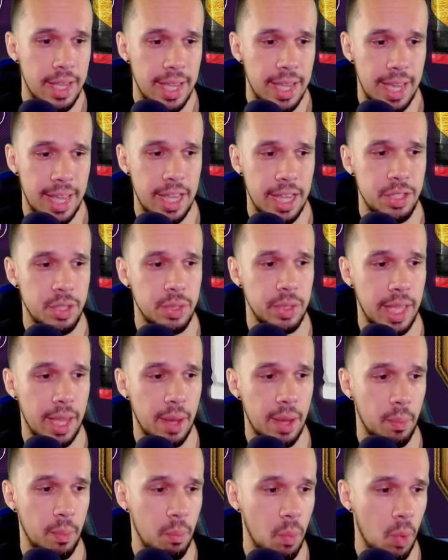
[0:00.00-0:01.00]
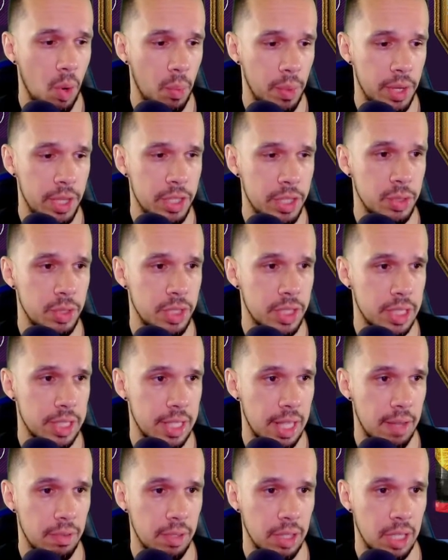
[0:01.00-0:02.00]
And as you get more wins, you just
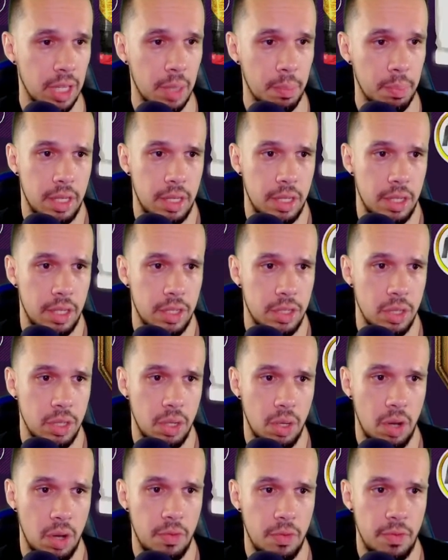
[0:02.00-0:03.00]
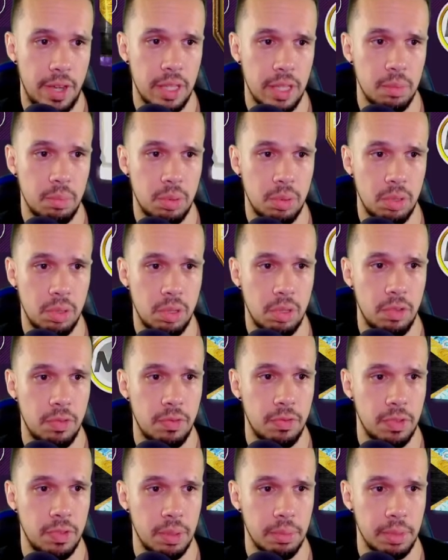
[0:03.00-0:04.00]
level up. So available
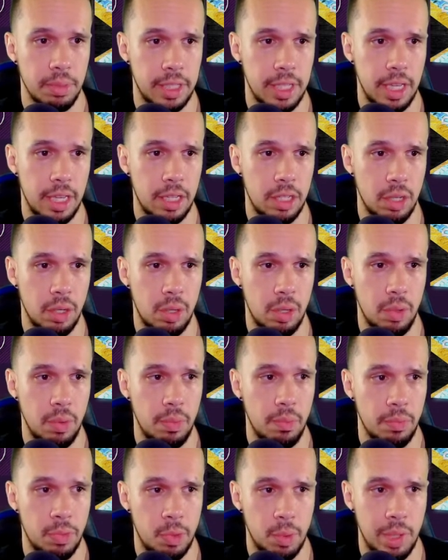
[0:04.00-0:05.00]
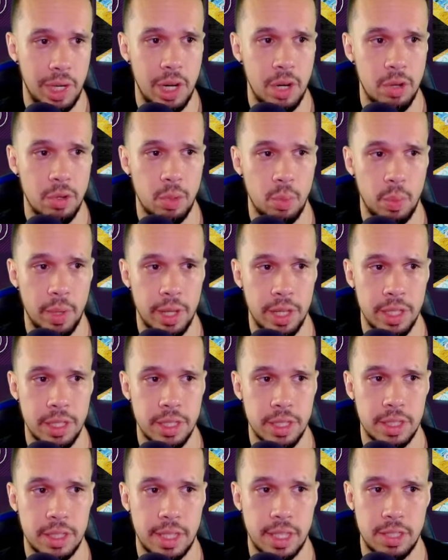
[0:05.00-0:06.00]
from the get-go, 300
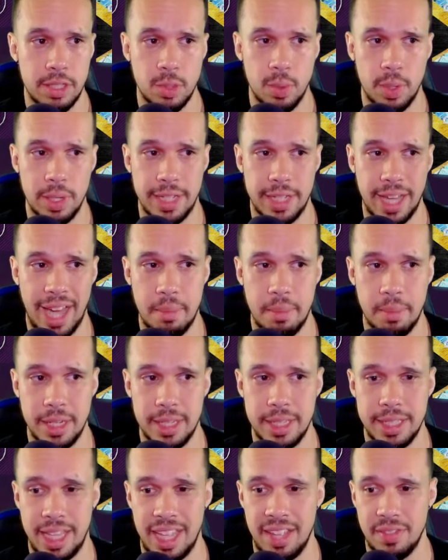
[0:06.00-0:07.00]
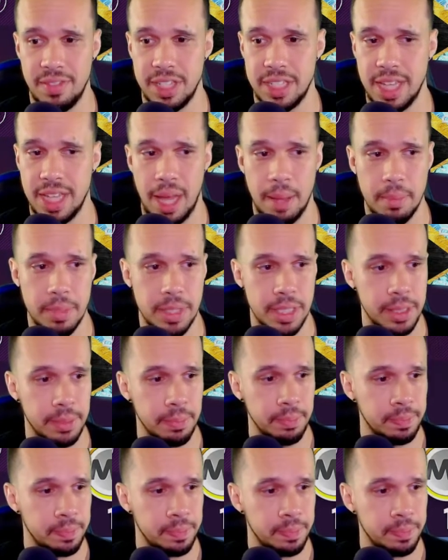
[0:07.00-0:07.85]
wins gets you a diamond David Thompson.